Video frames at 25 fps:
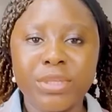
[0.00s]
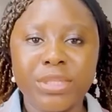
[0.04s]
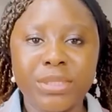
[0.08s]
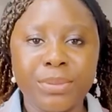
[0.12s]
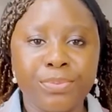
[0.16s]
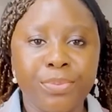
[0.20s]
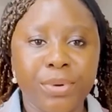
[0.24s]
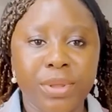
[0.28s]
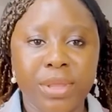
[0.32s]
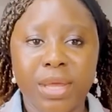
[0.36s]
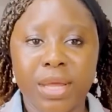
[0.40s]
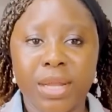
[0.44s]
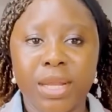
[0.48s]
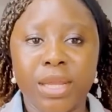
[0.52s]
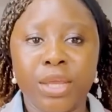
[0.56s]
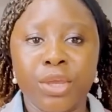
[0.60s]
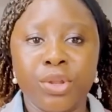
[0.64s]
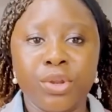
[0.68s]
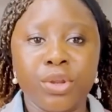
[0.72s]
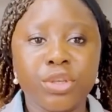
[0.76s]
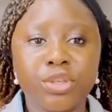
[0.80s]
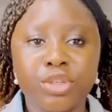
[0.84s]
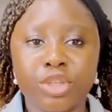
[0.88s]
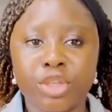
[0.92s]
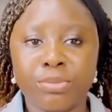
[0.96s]
importantly, you
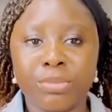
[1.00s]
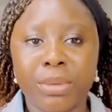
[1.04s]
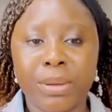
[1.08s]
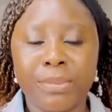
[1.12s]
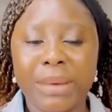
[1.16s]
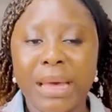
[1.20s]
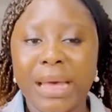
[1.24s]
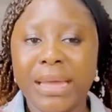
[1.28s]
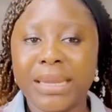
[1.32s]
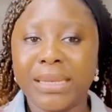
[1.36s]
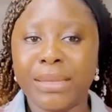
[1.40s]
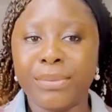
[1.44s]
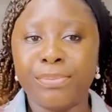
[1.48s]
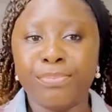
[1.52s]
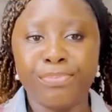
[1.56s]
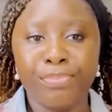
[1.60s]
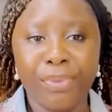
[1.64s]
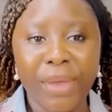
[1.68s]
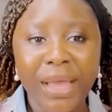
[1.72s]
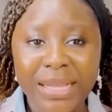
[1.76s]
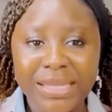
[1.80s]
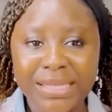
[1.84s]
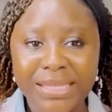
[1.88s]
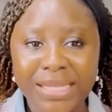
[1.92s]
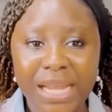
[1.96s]
need to remember the
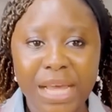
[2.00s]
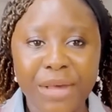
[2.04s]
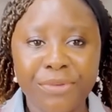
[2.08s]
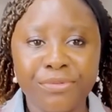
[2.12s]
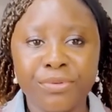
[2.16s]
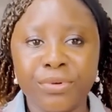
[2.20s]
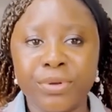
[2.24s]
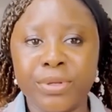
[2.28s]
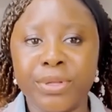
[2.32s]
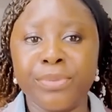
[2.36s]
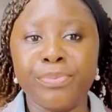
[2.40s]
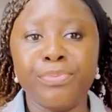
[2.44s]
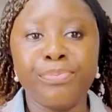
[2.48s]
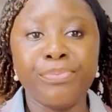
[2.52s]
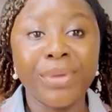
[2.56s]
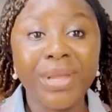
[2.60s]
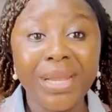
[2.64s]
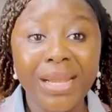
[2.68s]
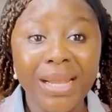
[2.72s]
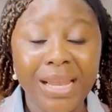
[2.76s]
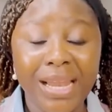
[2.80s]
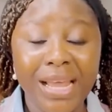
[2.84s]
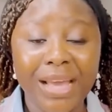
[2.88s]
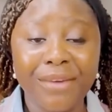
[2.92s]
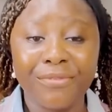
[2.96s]
base level, the
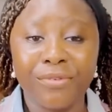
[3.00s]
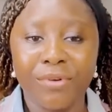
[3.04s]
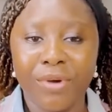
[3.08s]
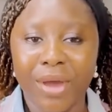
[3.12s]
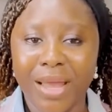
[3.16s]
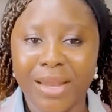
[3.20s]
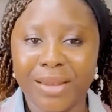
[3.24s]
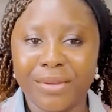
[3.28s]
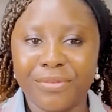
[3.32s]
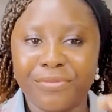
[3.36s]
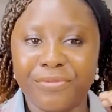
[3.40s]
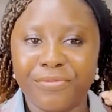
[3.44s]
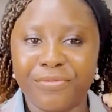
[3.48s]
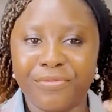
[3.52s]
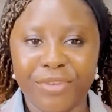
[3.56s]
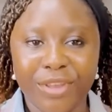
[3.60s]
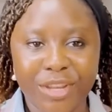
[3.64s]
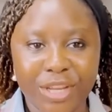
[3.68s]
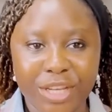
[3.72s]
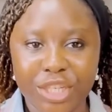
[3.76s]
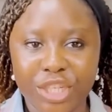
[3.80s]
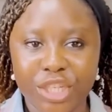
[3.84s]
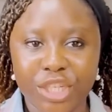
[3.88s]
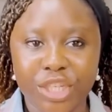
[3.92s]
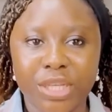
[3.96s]
mid level, and the
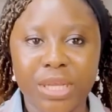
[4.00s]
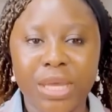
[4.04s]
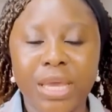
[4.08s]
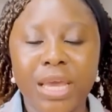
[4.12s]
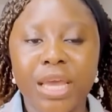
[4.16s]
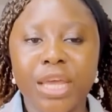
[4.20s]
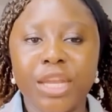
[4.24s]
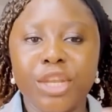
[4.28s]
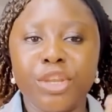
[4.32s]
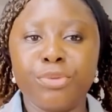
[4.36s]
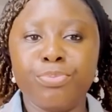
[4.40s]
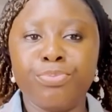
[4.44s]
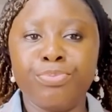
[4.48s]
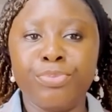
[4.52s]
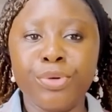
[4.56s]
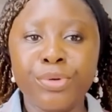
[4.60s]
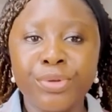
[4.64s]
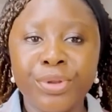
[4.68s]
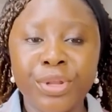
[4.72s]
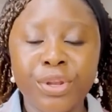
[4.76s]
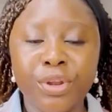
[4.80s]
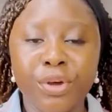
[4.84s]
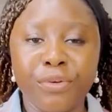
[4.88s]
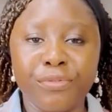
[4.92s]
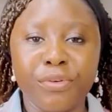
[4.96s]
finishing. The
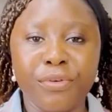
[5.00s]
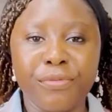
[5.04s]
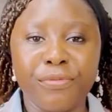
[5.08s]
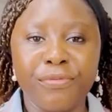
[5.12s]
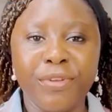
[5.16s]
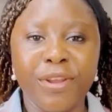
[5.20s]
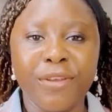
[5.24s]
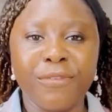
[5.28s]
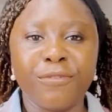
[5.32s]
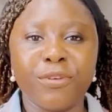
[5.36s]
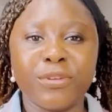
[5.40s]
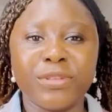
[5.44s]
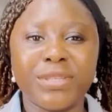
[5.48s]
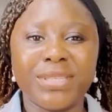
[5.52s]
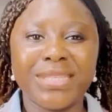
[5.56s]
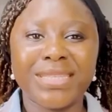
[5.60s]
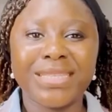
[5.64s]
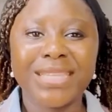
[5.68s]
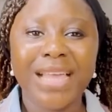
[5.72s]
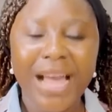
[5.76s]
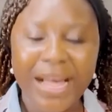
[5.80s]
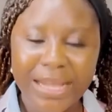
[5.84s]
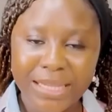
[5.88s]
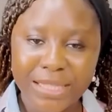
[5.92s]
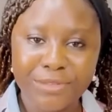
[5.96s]
building of your flavor
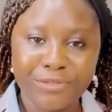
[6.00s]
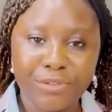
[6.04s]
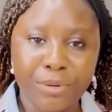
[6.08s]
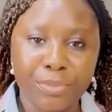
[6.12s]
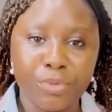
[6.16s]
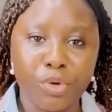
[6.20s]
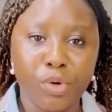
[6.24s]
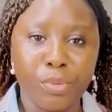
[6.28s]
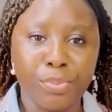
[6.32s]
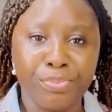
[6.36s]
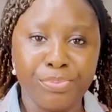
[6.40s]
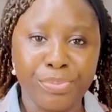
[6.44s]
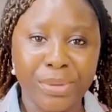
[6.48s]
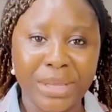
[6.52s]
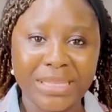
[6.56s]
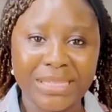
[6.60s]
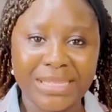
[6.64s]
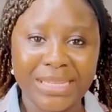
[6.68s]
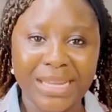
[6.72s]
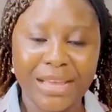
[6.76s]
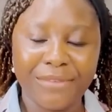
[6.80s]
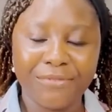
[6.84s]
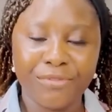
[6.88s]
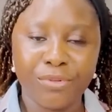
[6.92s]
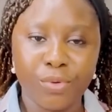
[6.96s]
starts from your base
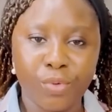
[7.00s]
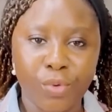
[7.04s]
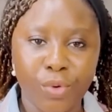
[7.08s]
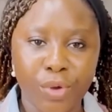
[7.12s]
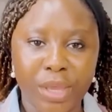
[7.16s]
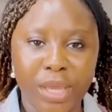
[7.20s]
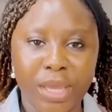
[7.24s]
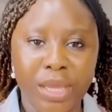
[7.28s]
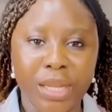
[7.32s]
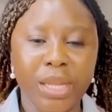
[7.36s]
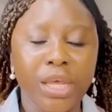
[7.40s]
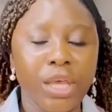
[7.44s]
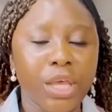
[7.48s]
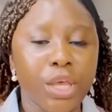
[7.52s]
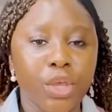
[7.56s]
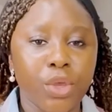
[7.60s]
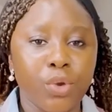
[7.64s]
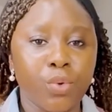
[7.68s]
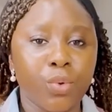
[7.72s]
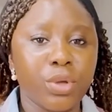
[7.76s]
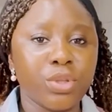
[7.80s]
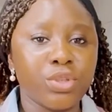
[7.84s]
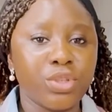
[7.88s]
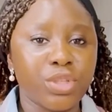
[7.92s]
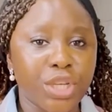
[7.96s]
level cooking.
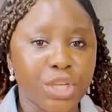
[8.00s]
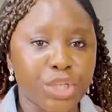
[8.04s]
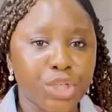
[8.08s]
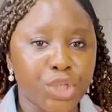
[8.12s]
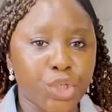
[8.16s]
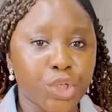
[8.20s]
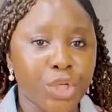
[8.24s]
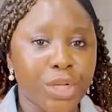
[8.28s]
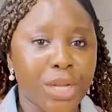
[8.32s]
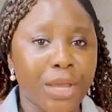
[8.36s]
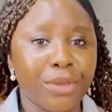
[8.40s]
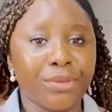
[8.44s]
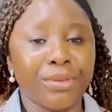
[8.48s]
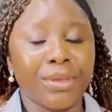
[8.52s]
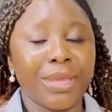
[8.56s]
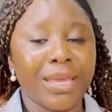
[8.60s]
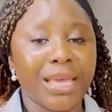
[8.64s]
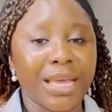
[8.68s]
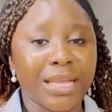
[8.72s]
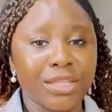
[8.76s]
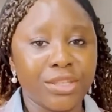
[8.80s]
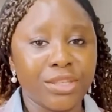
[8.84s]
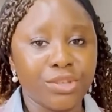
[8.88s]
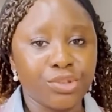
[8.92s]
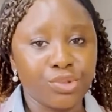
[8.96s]
You want to ensure that you
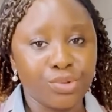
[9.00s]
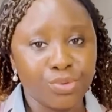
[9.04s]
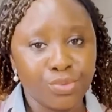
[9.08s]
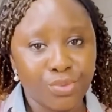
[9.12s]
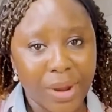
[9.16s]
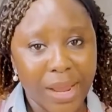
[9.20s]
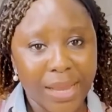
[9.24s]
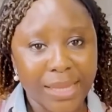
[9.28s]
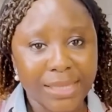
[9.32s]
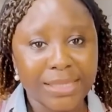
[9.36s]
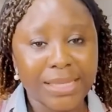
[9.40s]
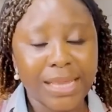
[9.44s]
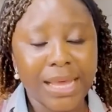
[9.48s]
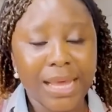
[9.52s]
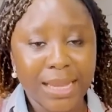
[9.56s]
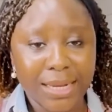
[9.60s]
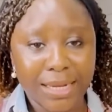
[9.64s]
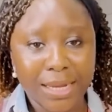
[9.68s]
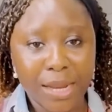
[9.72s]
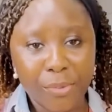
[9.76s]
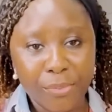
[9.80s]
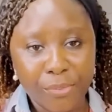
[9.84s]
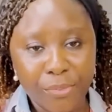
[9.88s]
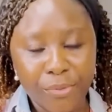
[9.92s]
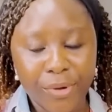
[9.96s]
get it right at
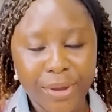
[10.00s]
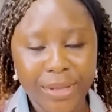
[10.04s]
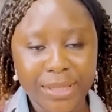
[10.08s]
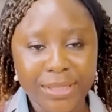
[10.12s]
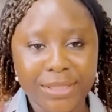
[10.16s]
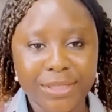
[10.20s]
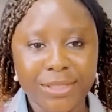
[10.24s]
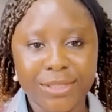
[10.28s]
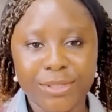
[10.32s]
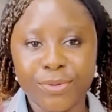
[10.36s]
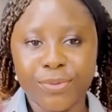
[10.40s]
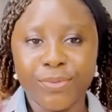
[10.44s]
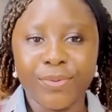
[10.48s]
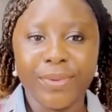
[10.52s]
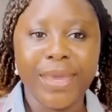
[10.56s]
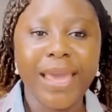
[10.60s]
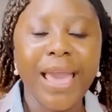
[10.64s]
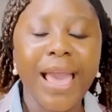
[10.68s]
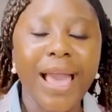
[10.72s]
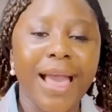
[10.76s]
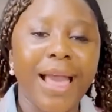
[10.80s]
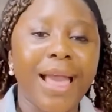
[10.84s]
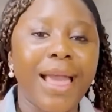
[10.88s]
that point. So yeah,